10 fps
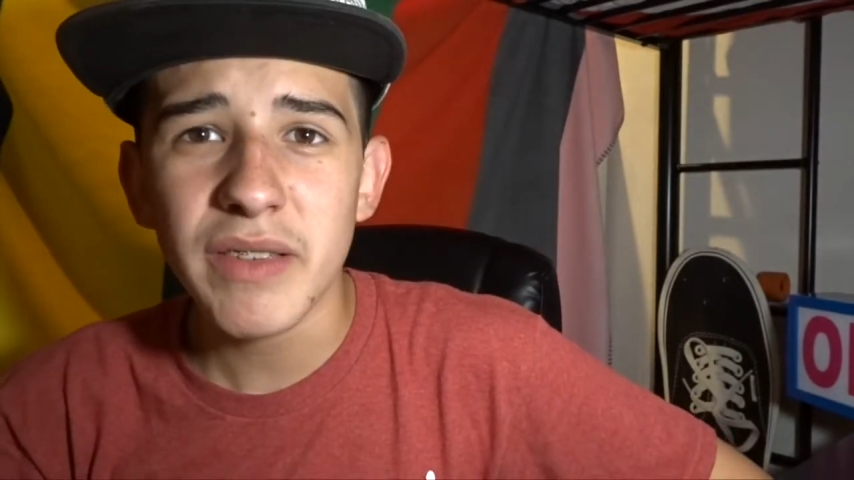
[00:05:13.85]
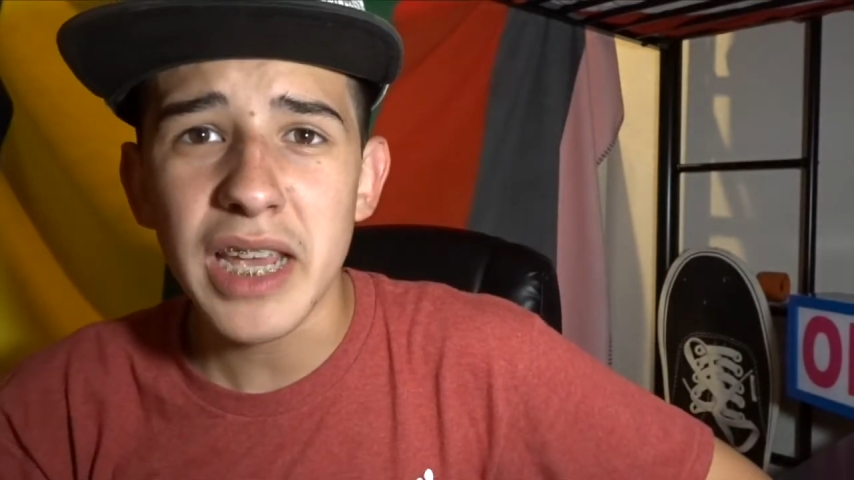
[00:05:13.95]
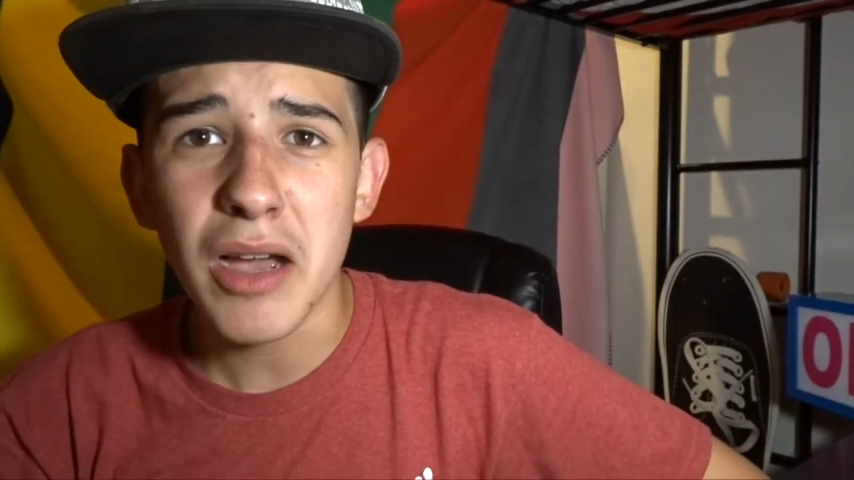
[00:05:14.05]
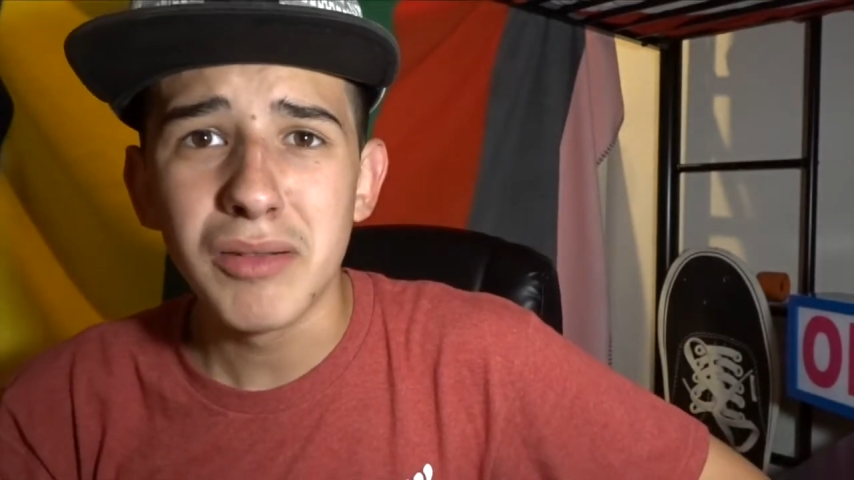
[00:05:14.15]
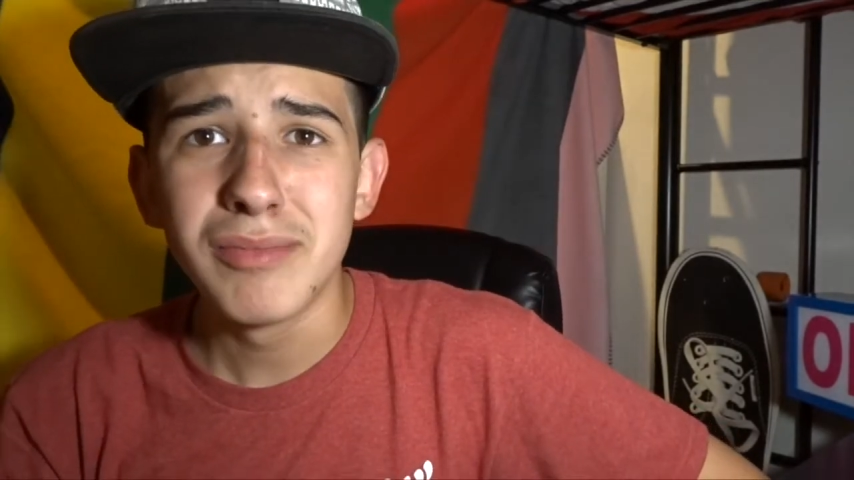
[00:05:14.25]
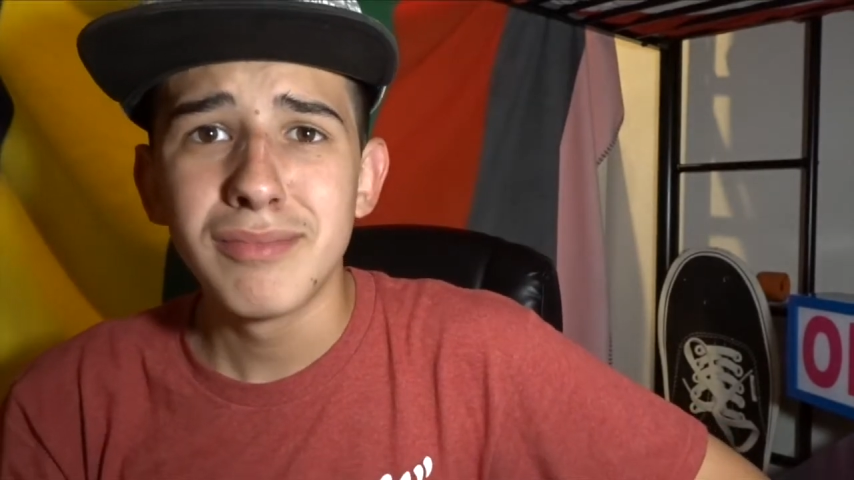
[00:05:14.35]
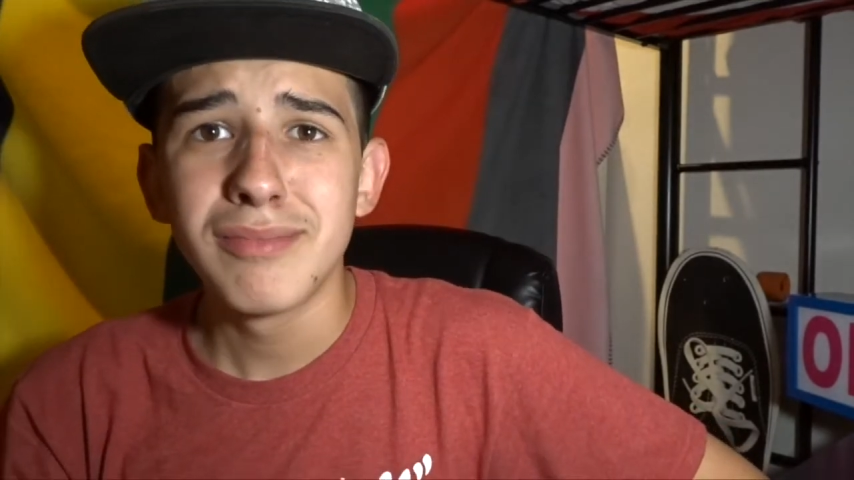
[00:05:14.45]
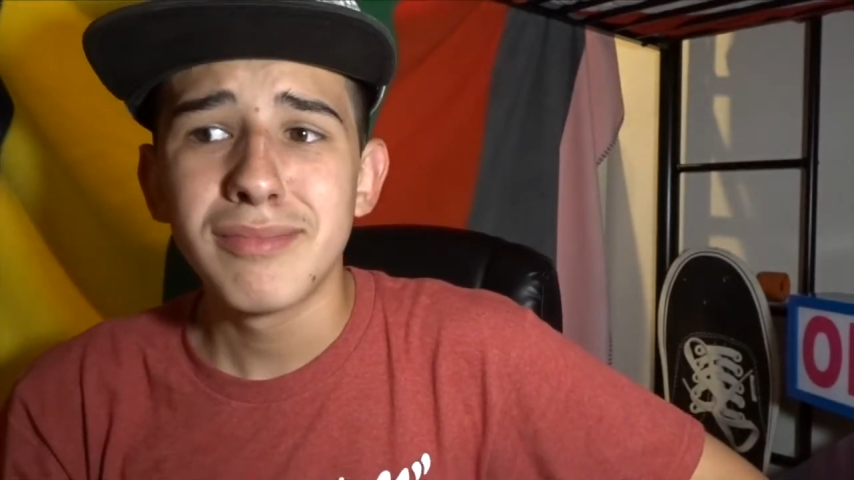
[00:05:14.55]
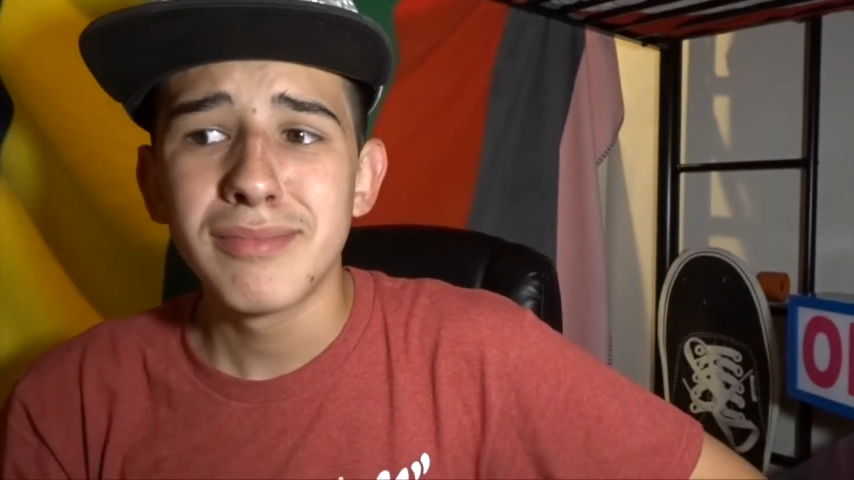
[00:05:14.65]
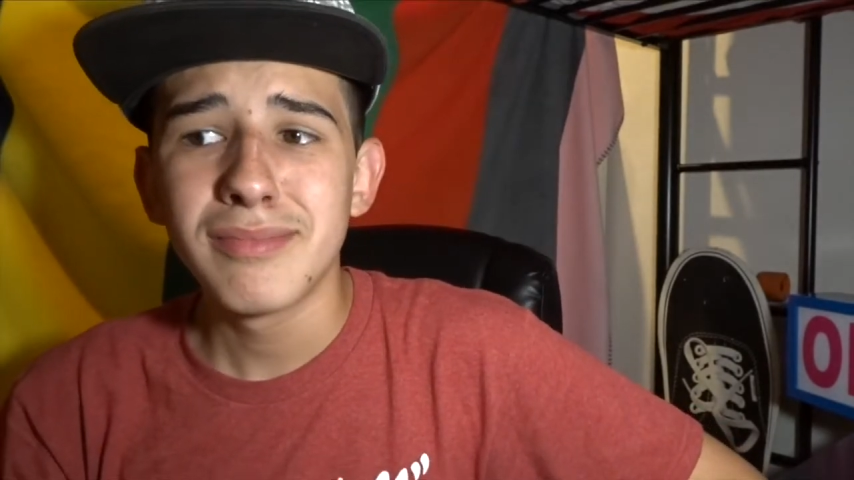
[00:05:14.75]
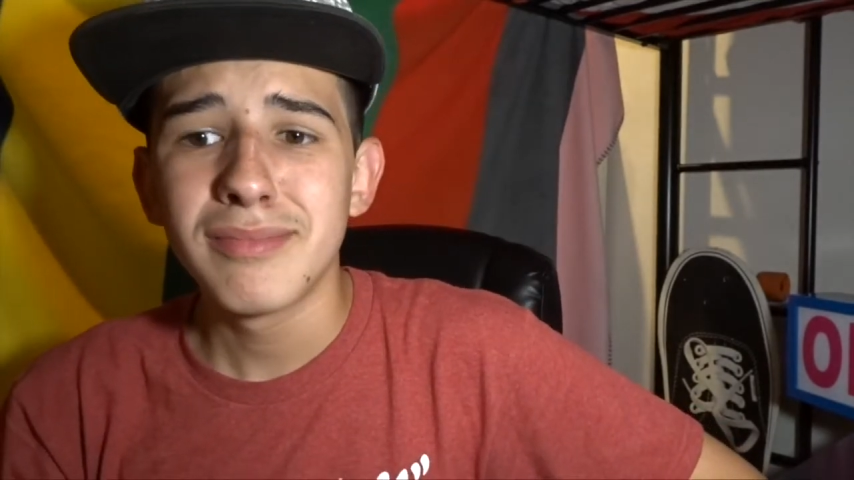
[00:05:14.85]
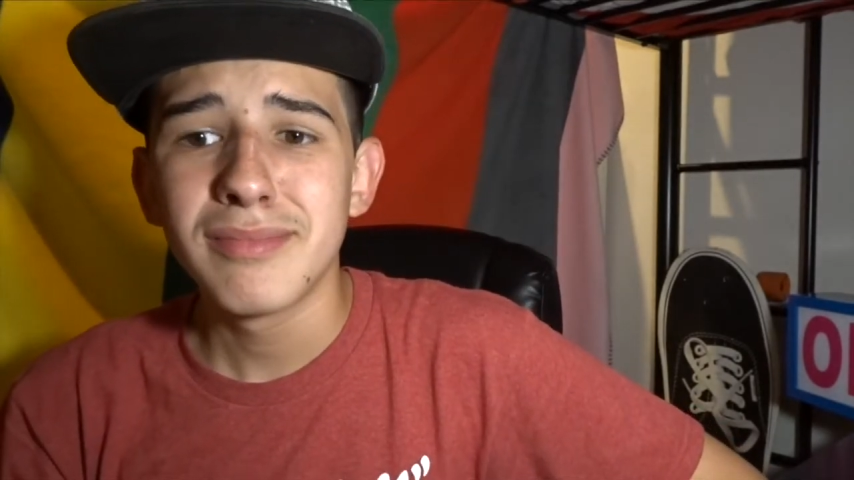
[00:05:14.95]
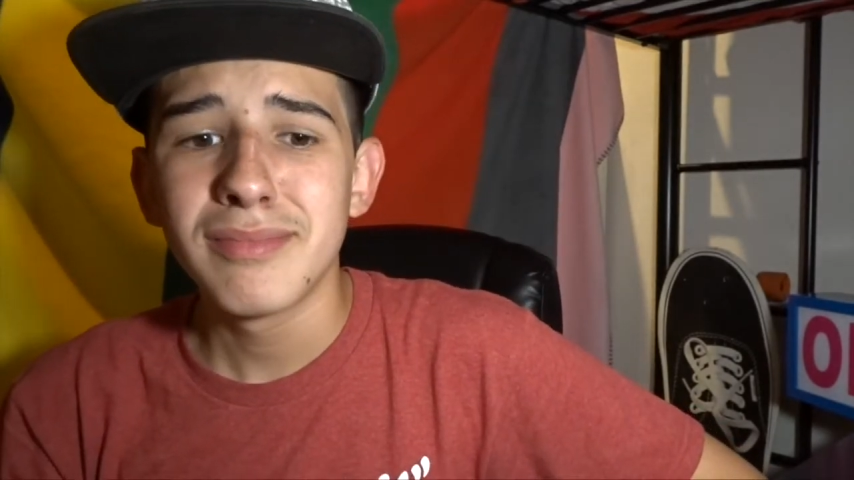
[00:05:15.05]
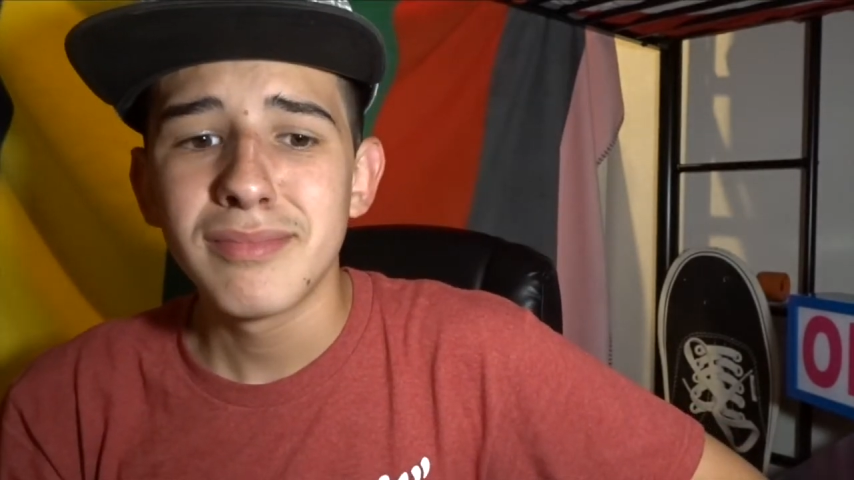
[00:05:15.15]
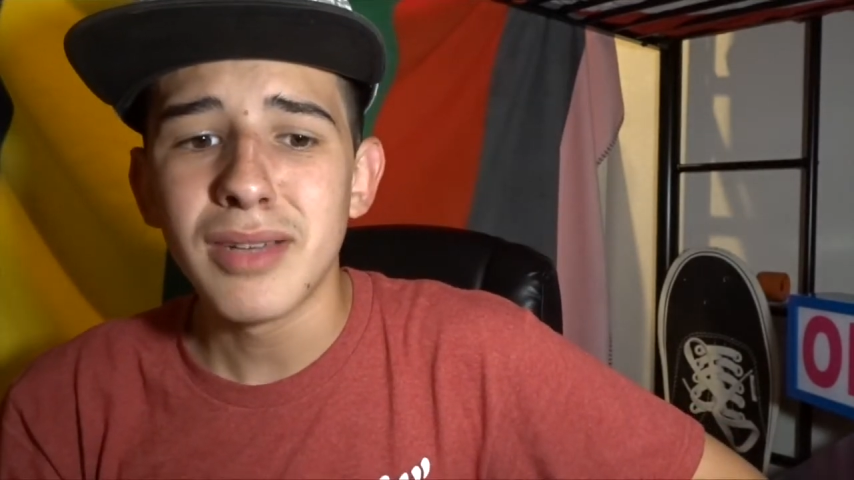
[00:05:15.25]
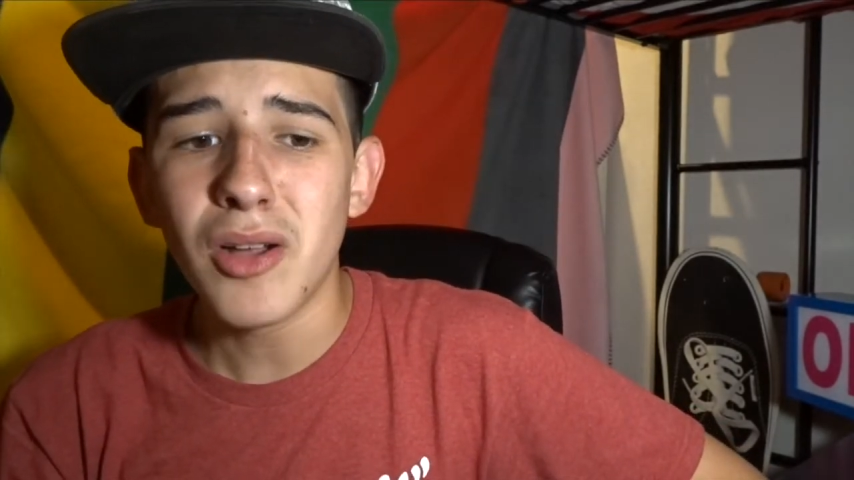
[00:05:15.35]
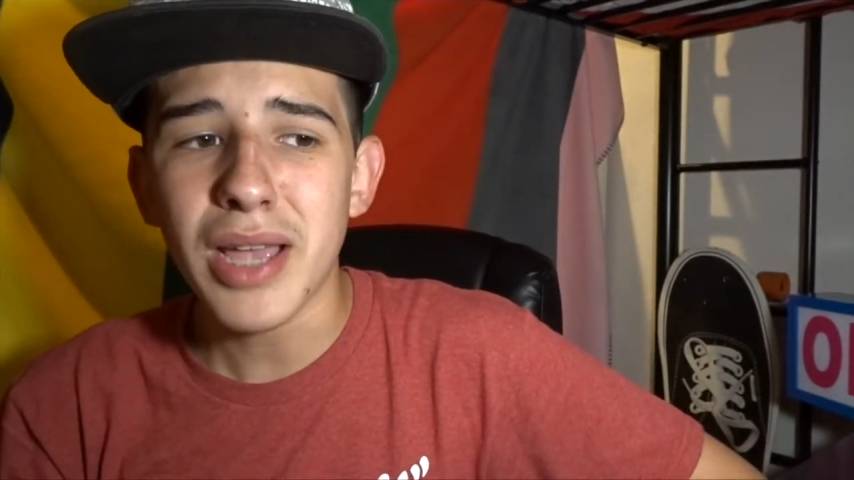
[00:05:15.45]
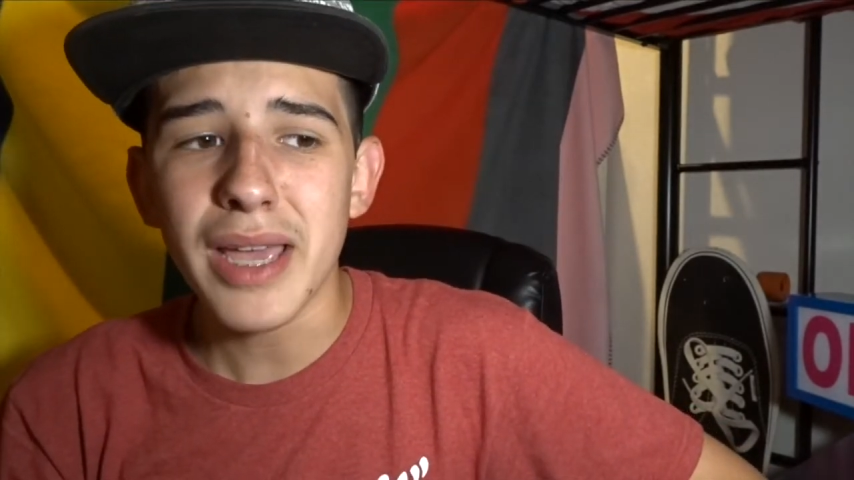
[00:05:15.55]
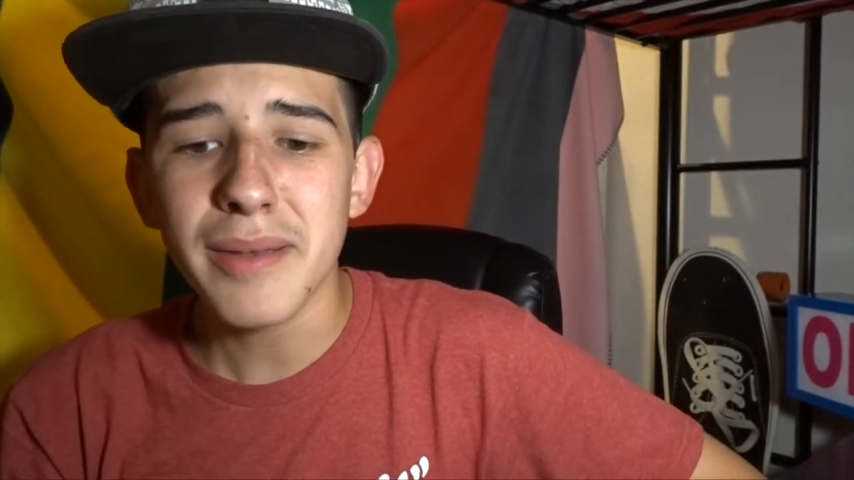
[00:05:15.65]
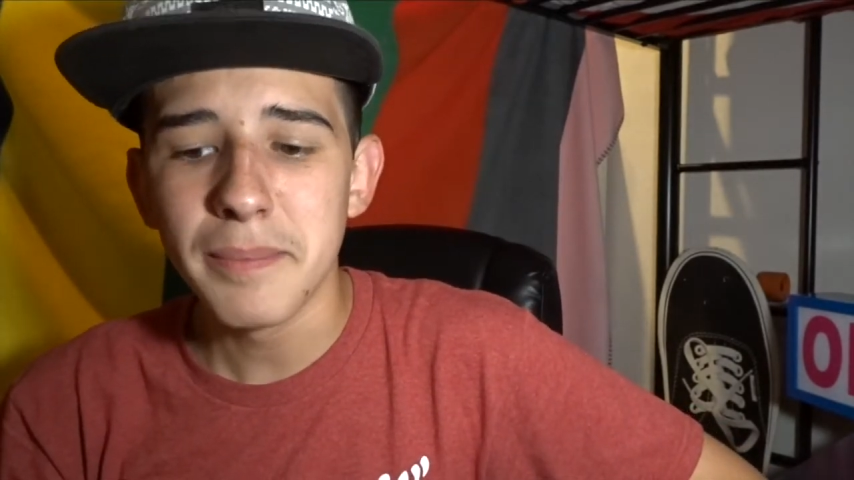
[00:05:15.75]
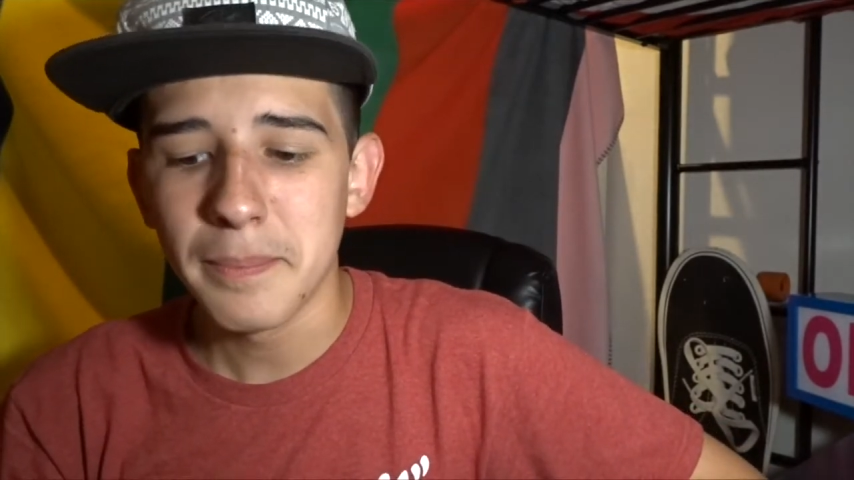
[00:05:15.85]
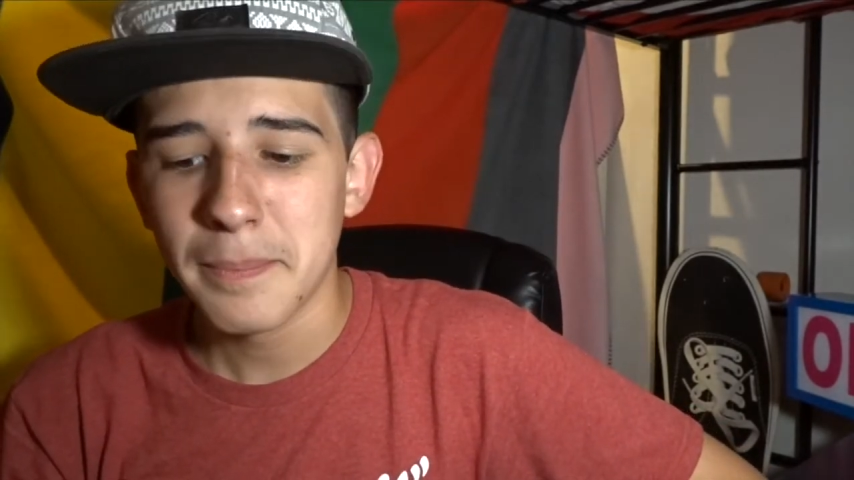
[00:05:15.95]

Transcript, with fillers: video. Okay.